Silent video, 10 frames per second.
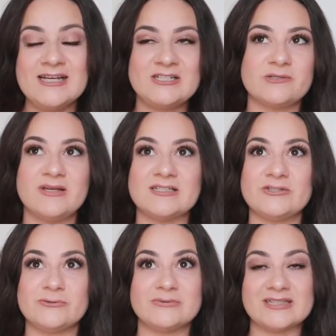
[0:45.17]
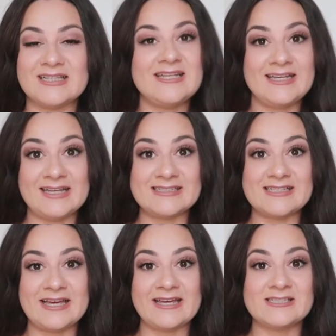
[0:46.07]
just because it's really
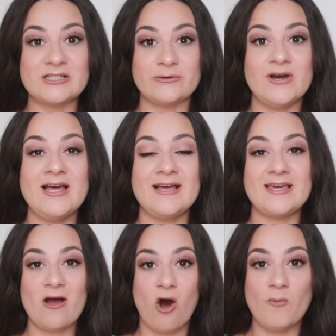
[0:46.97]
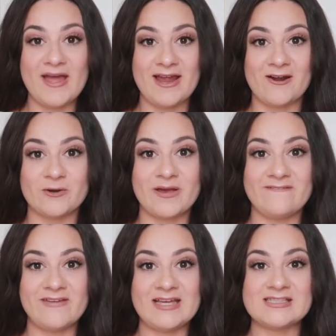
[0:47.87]
easy to get all my hair out of my
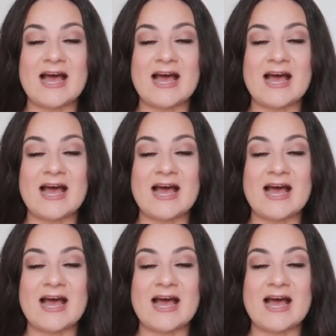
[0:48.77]
face.